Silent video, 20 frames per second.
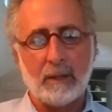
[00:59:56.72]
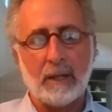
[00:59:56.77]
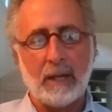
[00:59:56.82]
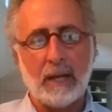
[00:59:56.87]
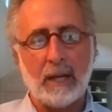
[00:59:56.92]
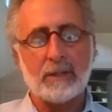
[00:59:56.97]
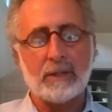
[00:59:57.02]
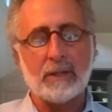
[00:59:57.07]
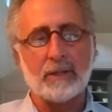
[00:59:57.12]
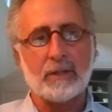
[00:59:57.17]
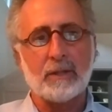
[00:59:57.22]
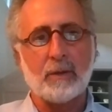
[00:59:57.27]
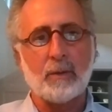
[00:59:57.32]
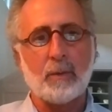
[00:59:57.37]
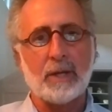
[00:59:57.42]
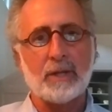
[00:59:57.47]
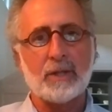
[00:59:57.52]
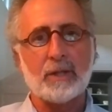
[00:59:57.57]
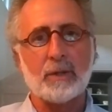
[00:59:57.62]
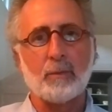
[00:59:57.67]
ask us a
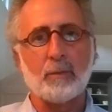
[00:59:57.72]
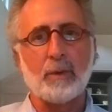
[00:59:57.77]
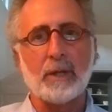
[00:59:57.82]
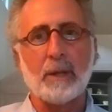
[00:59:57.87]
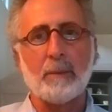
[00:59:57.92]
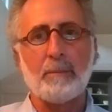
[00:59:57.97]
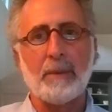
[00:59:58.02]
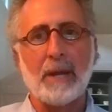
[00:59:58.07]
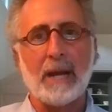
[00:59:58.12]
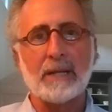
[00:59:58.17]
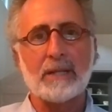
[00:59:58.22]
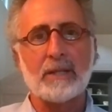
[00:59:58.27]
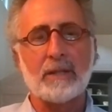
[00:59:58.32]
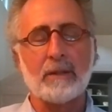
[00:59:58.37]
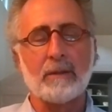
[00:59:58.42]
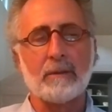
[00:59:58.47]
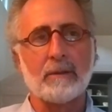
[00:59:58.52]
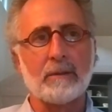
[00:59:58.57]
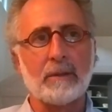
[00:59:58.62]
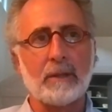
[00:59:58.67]
question. We'll get back to
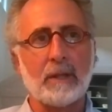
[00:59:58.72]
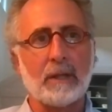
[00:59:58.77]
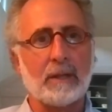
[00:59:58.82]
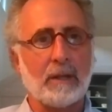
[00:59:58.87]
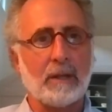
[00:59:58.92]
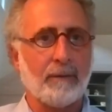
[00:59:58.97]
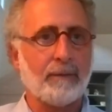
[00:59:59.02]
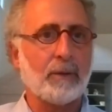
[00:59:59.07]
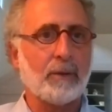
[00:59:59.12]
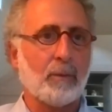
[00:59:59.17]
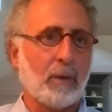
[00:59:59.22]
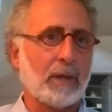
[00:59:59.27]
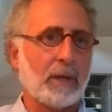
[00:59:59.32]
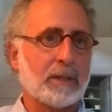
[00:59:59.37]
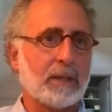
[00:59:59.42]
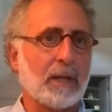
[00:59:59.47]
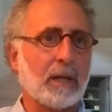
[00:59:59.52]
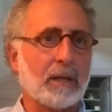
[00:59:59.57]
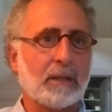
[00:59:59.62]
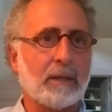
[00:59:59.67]
you at
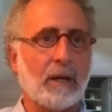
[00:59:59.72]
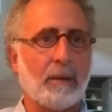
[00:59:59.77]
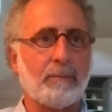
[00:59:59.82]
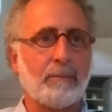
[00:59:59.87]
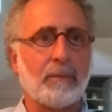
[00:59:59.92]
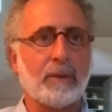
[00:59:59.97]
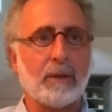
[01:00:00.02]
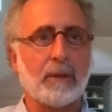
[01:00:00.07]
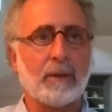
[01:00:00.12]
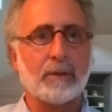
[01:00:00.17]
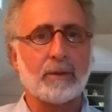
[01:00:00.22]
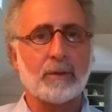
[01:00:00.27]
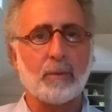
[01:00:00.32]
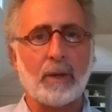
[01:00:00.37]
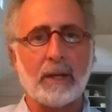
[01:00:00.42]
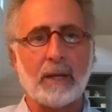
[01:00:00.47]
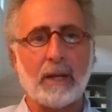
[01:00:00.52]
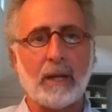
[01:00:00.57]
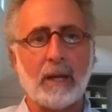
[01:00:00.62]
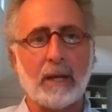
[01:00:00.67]
covenantwines.com. There's a
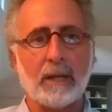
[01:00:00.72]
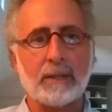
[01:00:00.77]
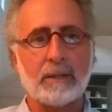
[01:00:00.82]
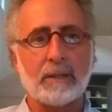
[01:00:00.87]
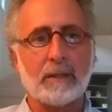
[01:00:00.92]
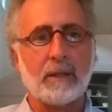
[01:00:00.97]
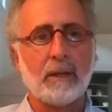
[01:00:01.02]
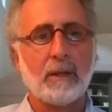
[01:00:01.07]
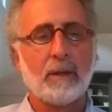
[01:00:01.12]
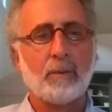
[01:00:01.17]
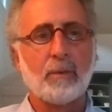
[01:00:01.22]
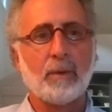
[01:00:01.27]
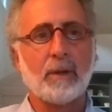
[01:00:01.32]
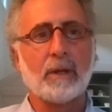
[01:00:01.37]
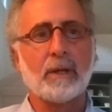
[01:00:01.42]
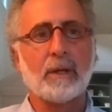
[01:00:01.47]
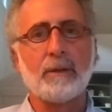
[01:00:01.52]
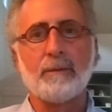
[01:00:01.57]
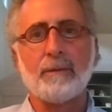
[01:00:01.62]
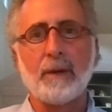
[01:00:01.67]
way to ask, where
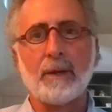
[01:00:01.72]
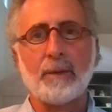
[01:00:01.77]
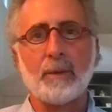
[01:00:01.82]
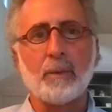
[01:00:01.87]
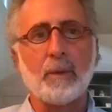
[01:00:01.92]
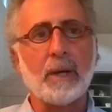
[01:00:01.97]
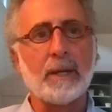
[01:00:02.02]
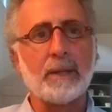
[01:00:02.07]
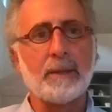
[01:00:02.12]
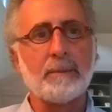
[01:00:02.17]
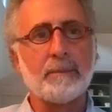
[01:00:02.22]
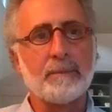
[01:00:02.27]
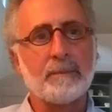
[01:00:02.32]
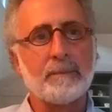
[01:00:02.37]
can you find the wine?